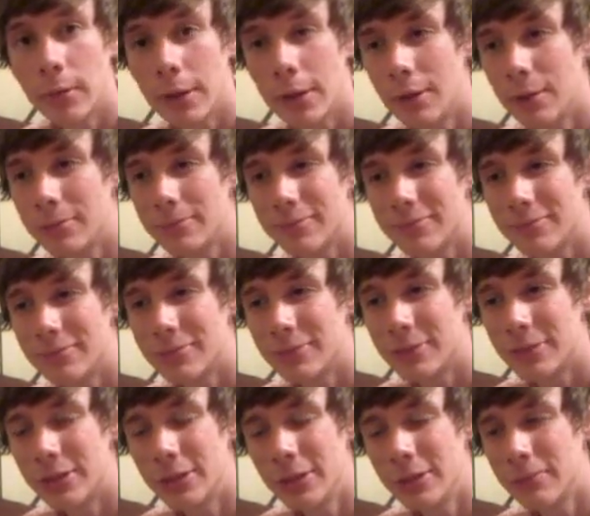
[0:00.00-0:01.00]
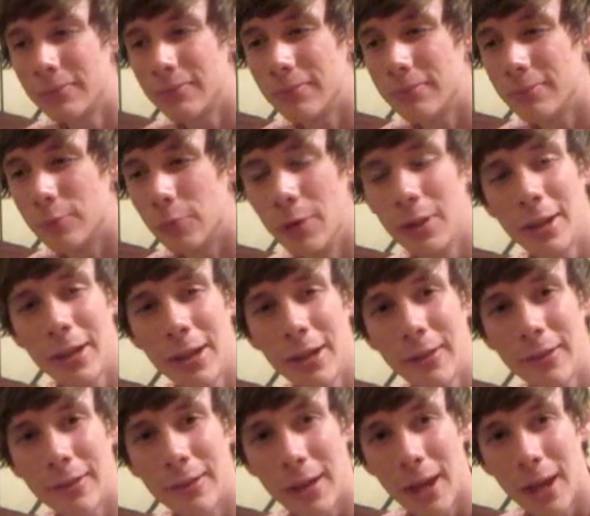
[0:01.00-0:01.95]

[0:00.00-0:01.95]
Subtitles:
You know, she really is a